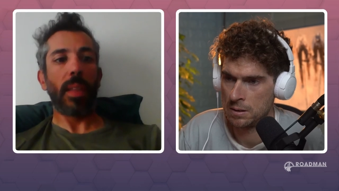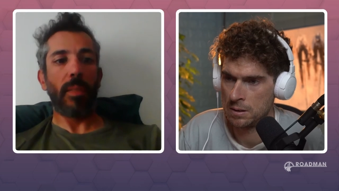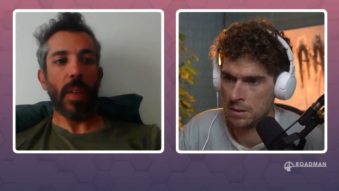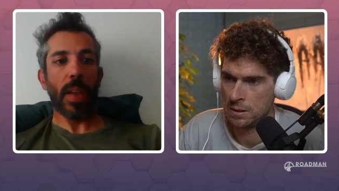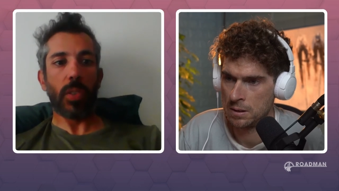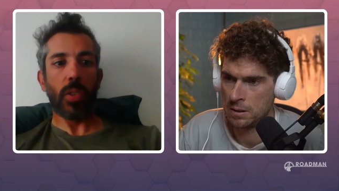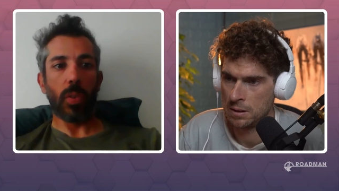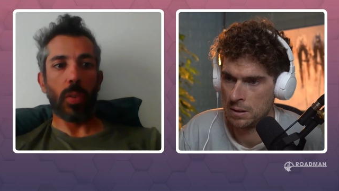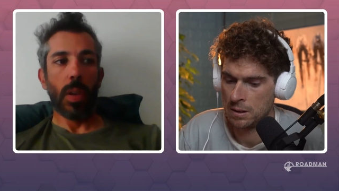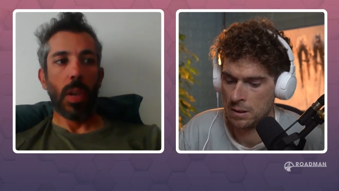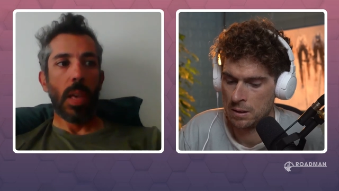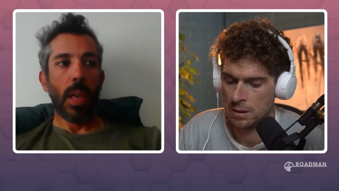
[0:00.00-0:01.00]
Speaker 1: adventure,
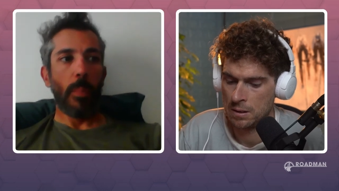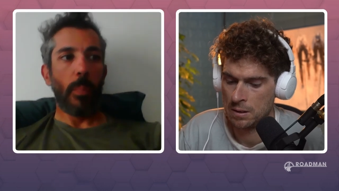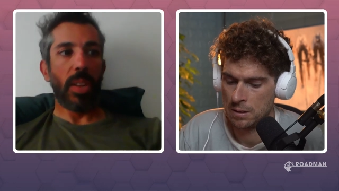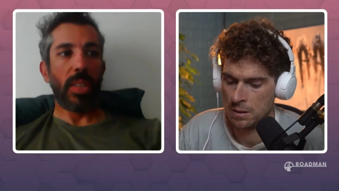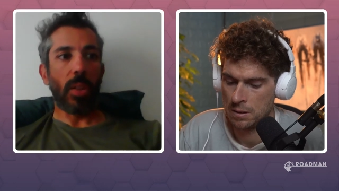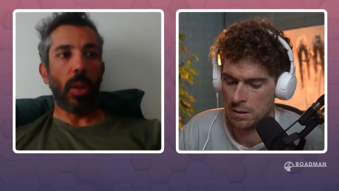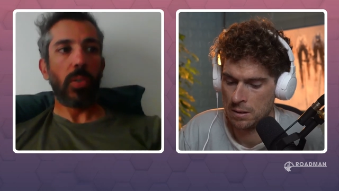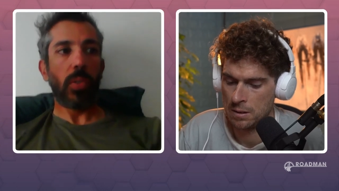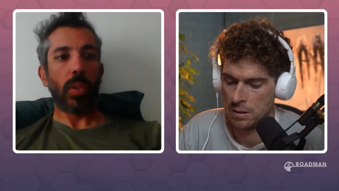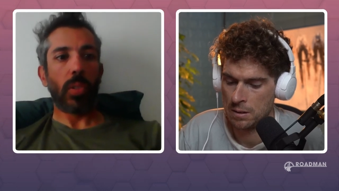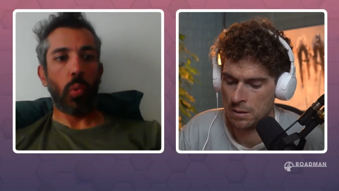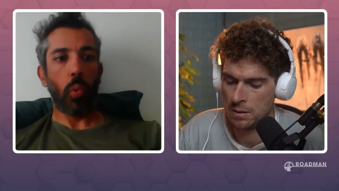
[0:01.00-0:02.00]
but it's also
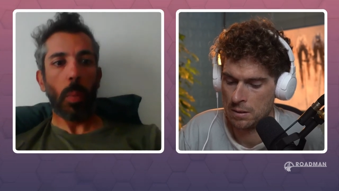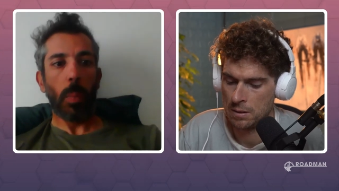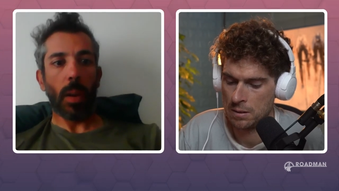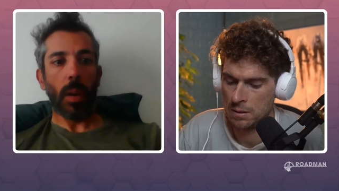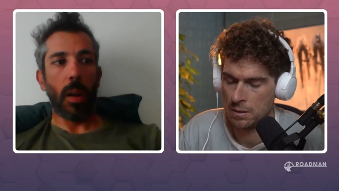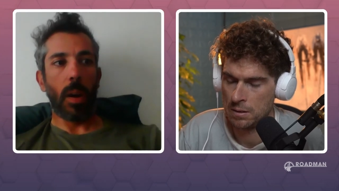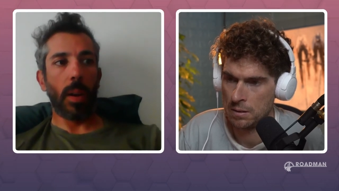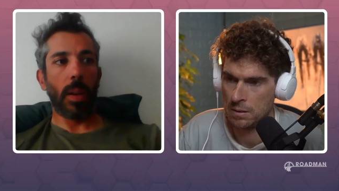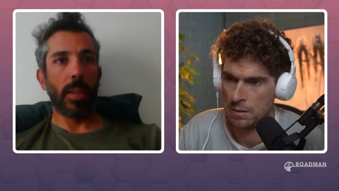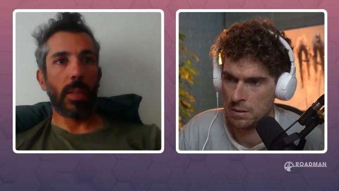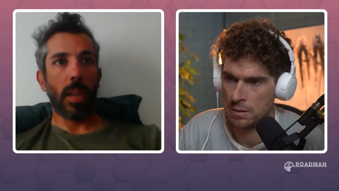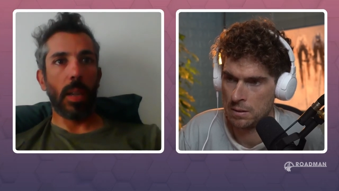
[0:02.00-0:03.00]
extremely hard. And
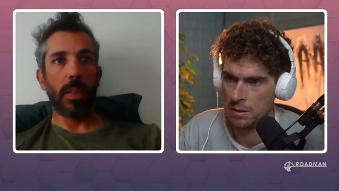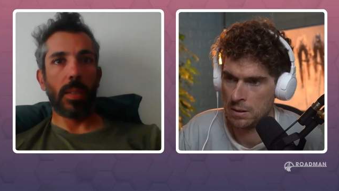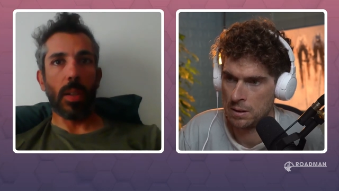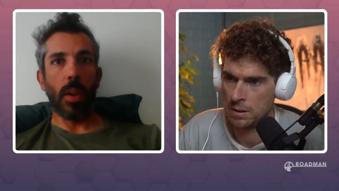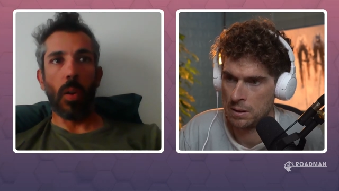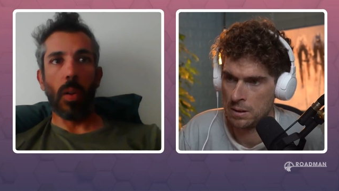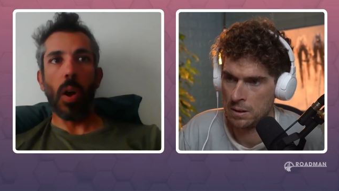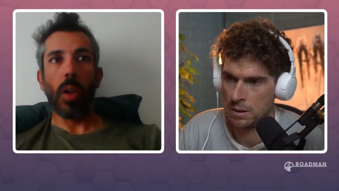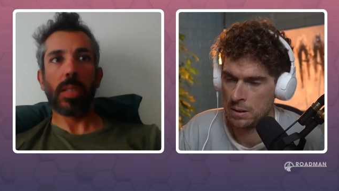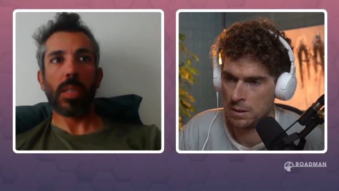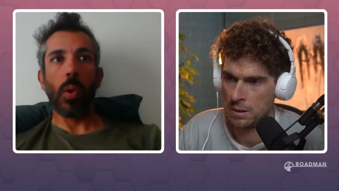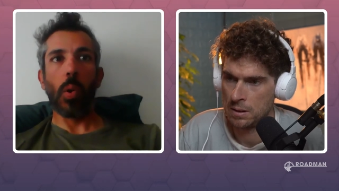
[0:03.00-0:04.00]
it's, it's
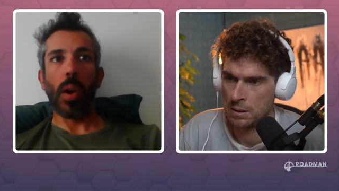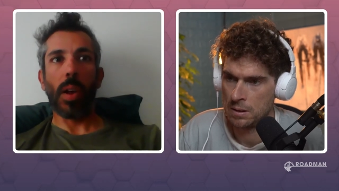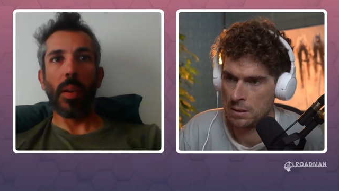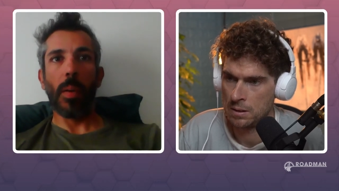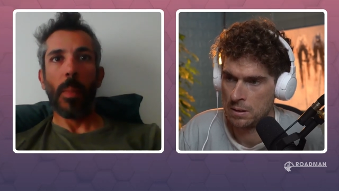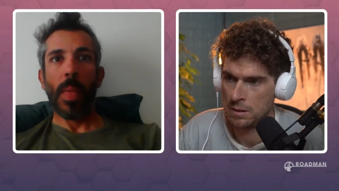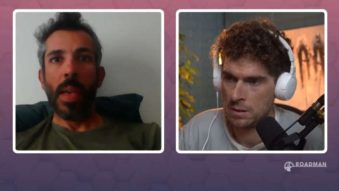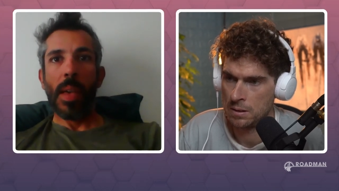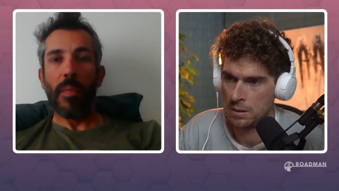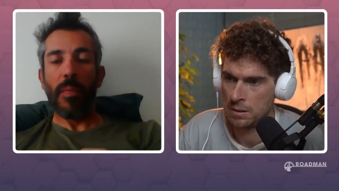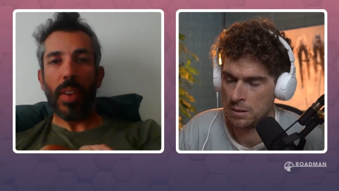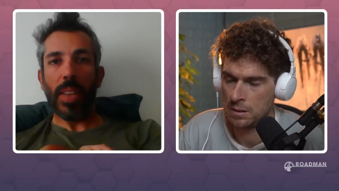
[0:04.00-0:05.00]
also going to
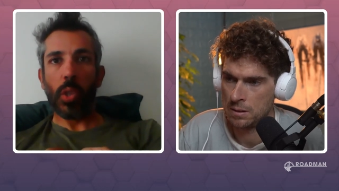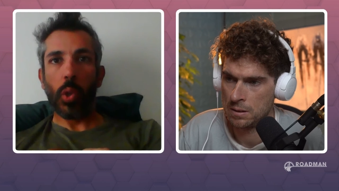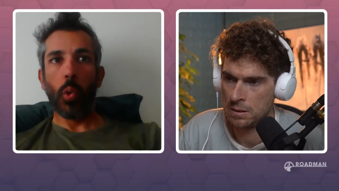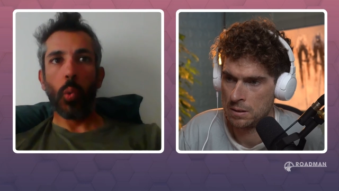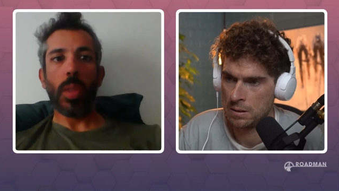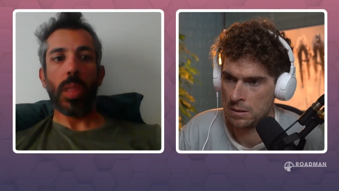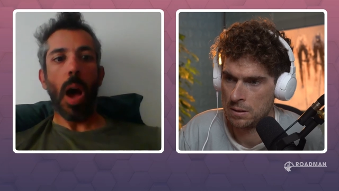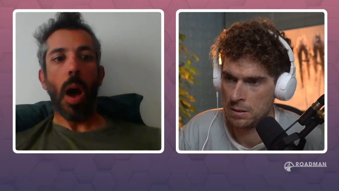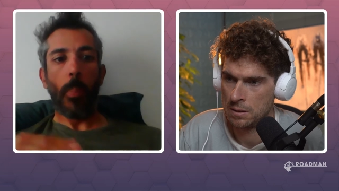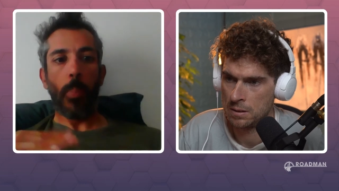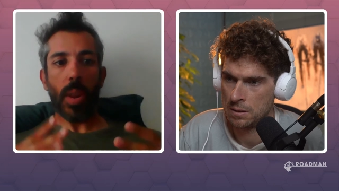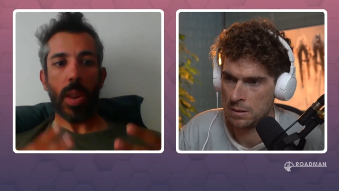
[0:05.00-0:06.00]
face you with
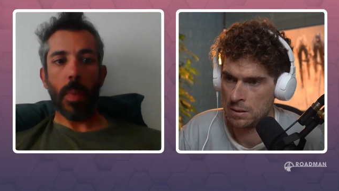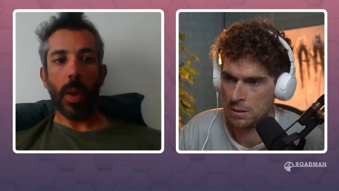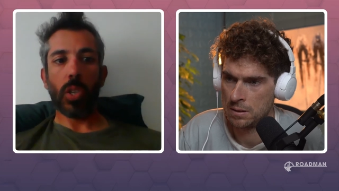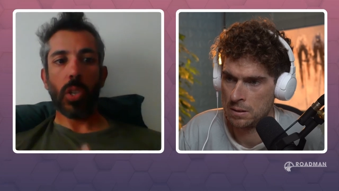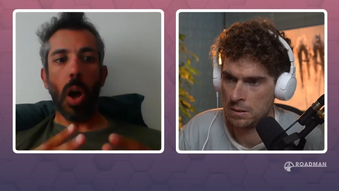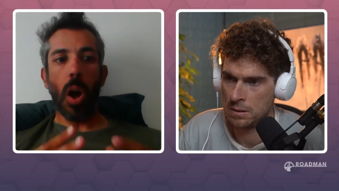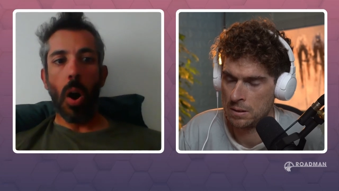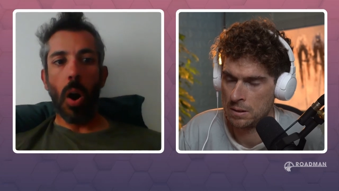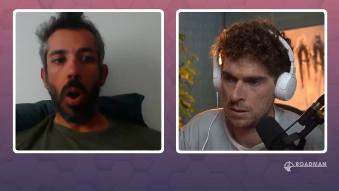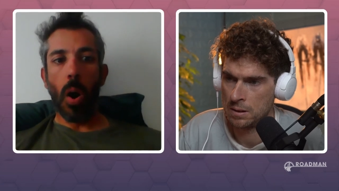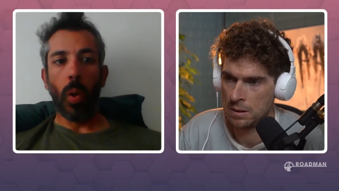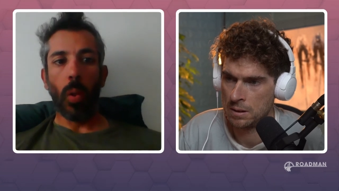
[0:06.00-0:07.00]
pretty much
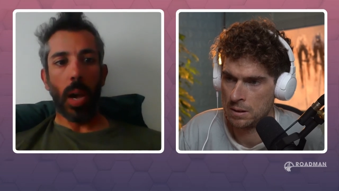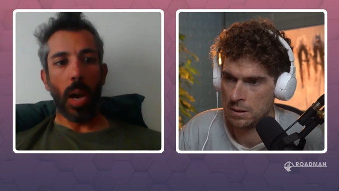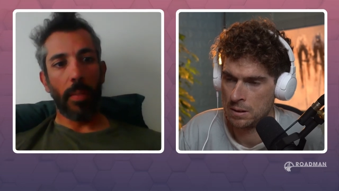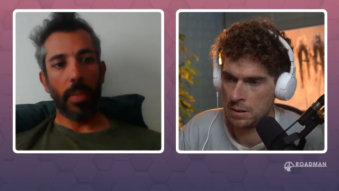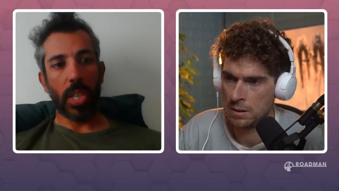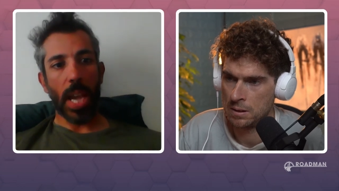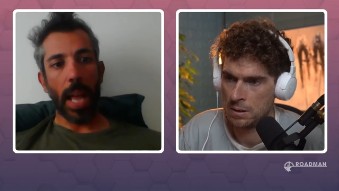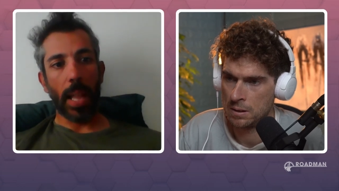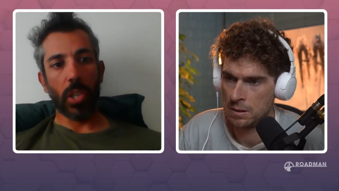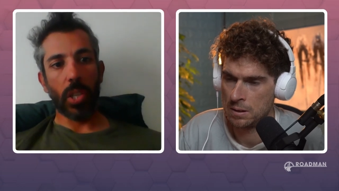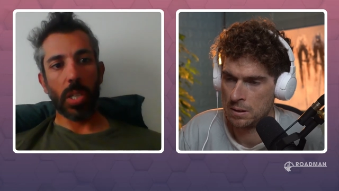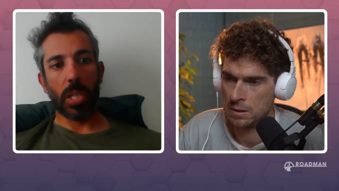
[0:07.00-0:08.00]
all of the
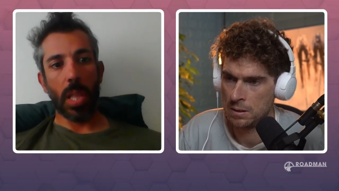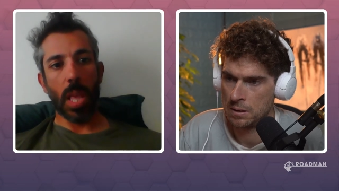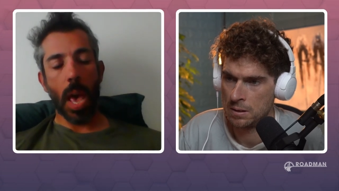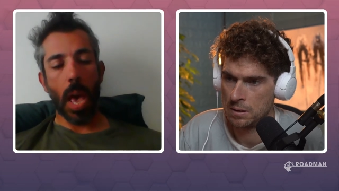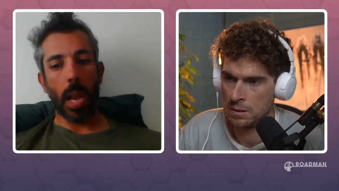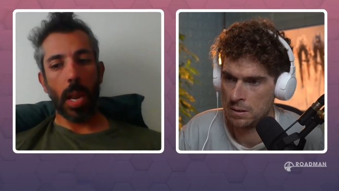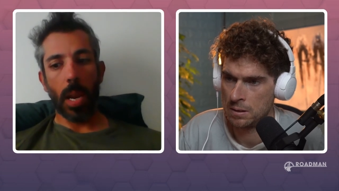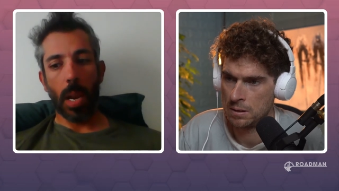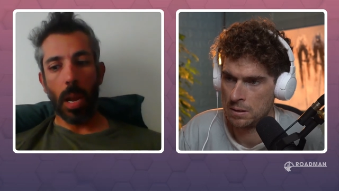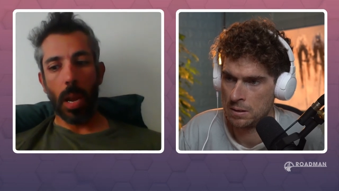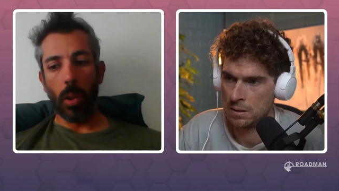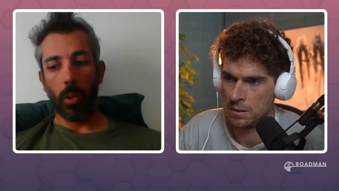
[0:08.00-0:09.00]
challenges that
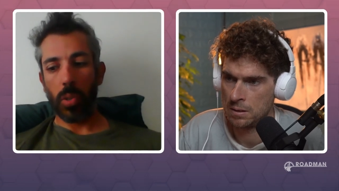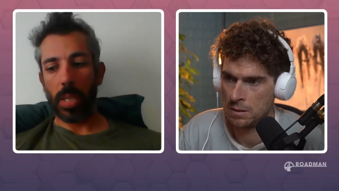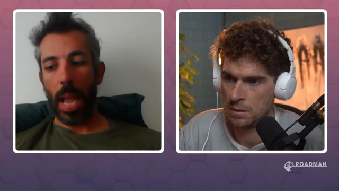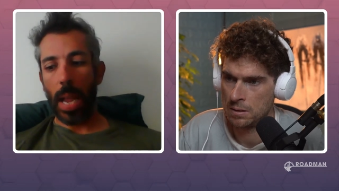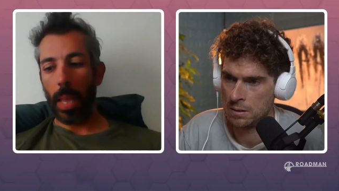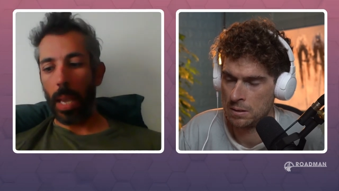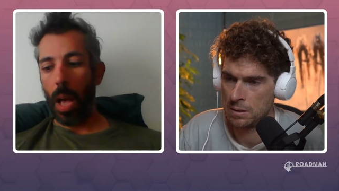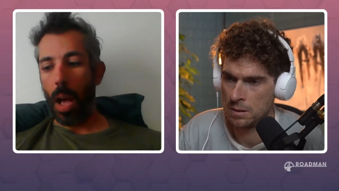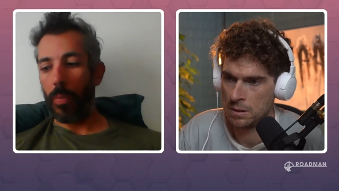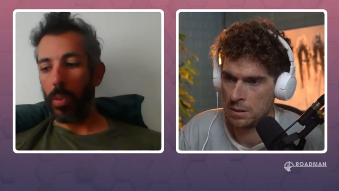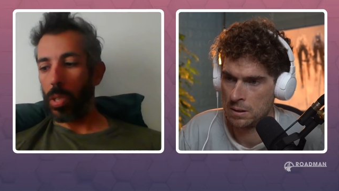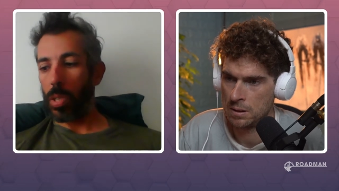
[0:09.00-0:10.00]
ultra cycling
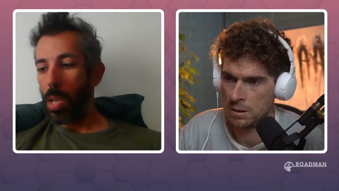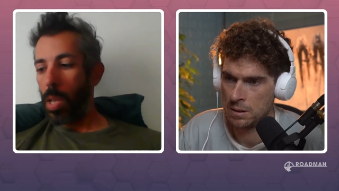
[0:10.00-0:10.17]
offers.